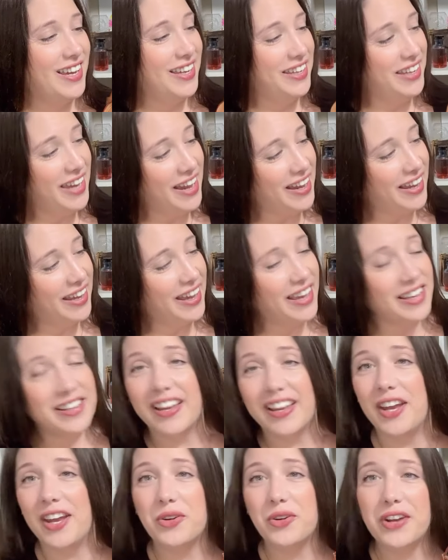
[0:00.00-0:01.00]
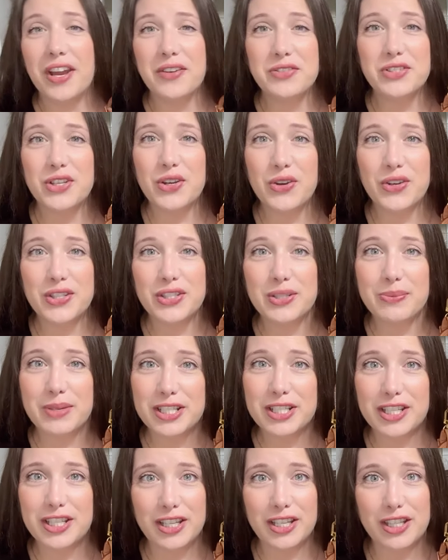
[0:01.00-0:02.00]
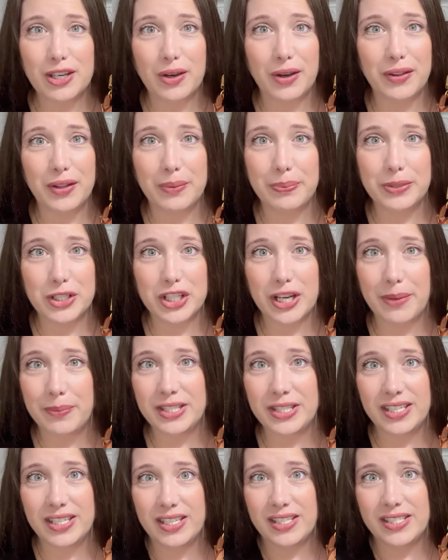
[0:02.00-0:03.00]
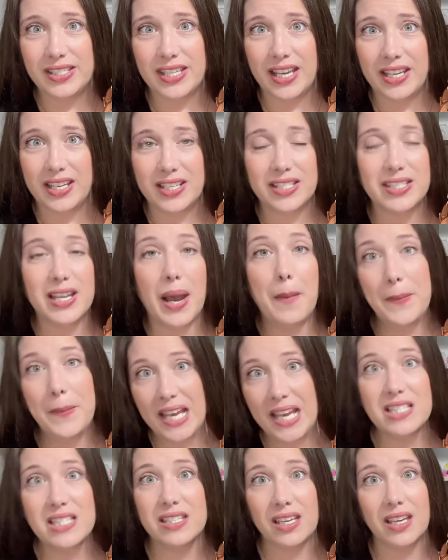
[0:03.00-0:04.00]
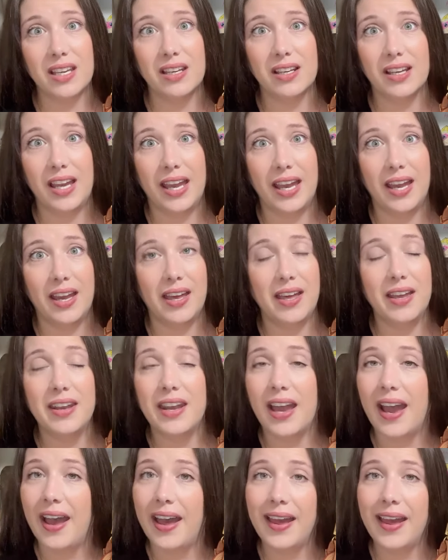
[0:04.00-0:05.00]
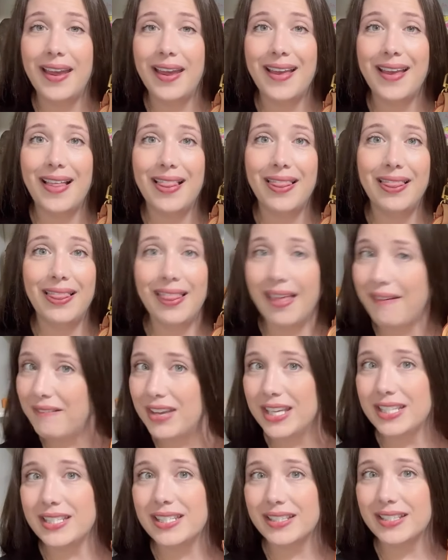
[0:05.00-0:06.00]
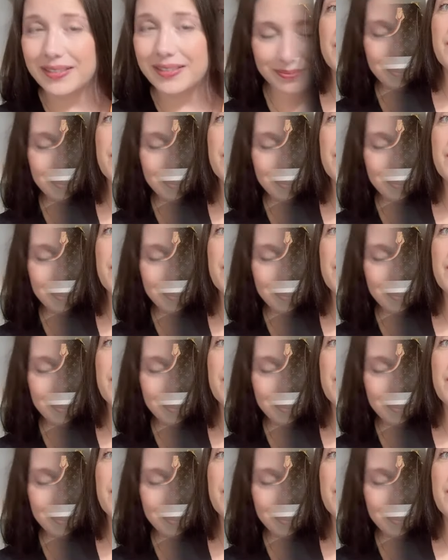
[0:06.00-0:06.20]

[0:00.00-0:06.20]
yeah, again, I don't have to go into much detail on the Pochette Matisse. It is amazing and I love it. This is